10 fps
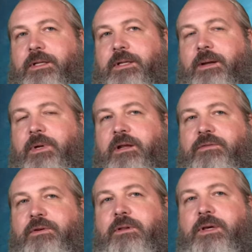I mean,
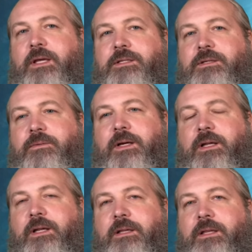if you look into
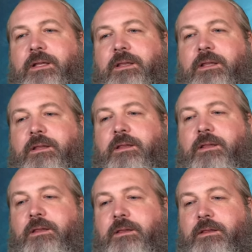it,
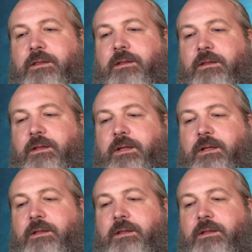the